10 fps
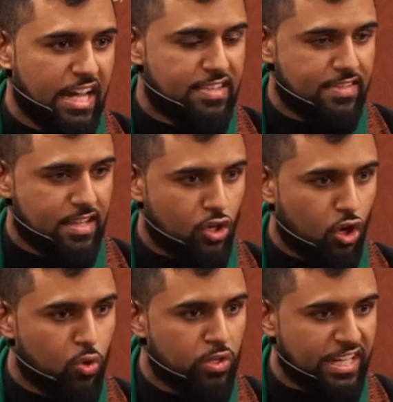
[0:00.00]
It says,
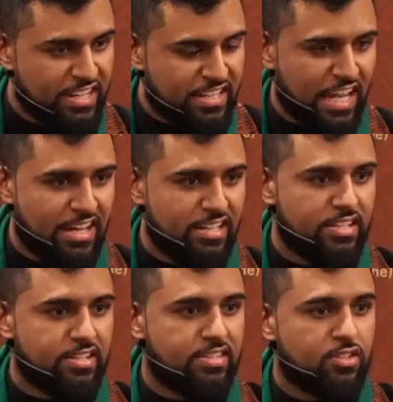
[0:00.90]
O
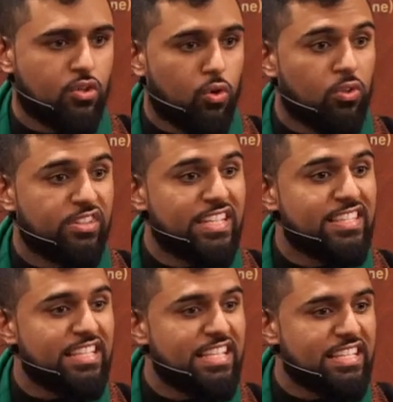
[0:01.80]
contented soul.
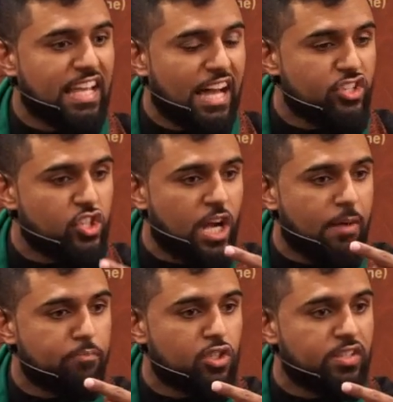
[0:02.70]
This is that
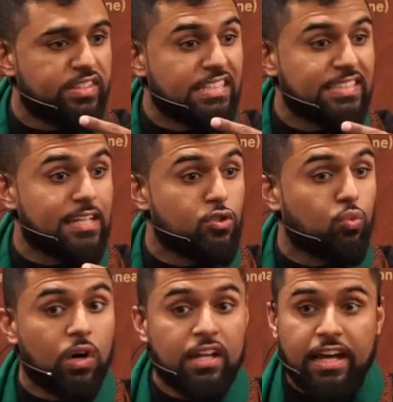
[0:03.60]
chapter that says,
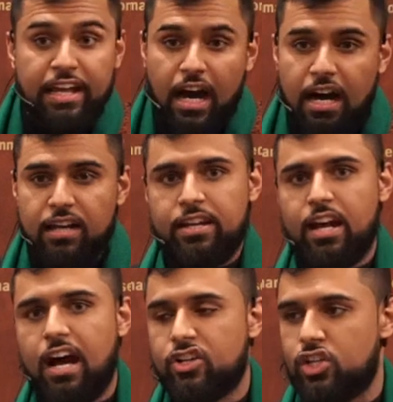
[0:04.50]

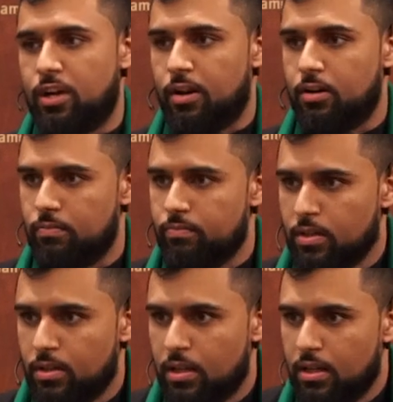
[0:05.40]
Walayalin asha.
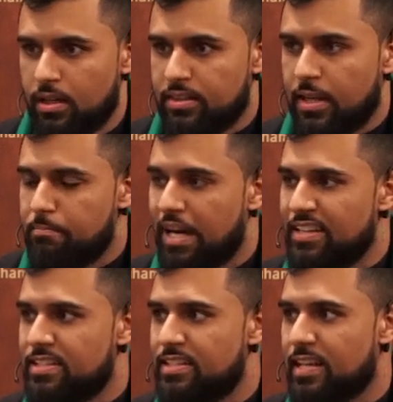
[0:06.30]
That by
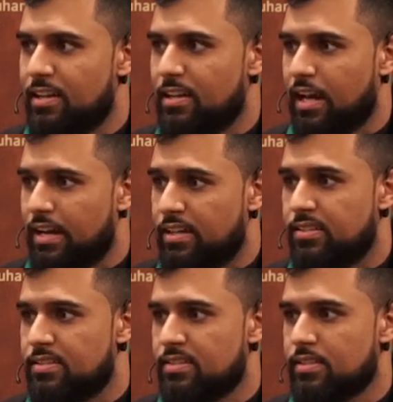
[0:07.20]
the ten
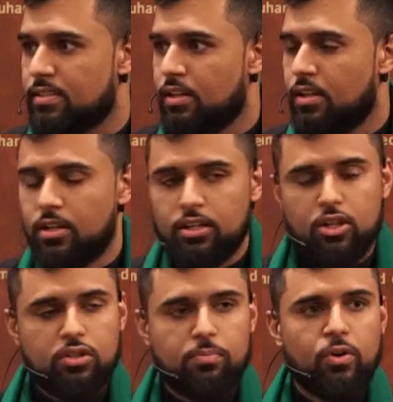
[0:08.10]
nights. Hmm.
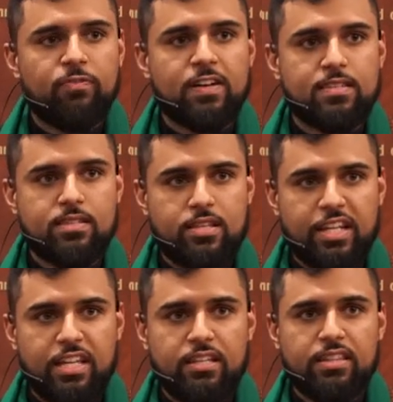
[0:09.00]
You know, the
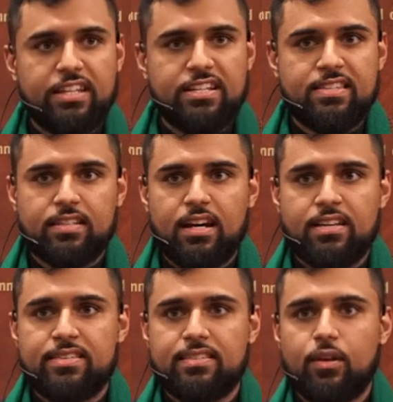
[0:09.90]
Mufassireen, they
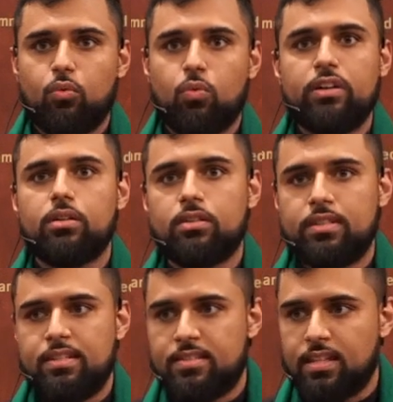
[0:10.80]
discuss that what are
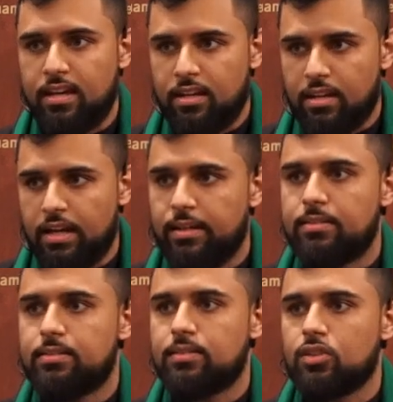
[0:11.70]
these ten
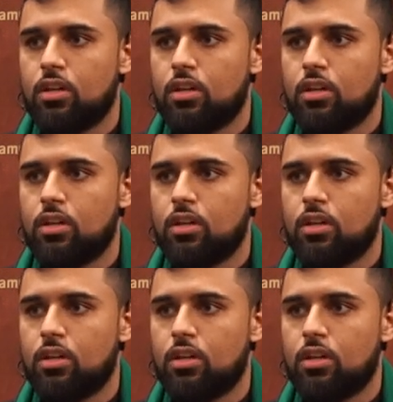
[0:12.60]
nights?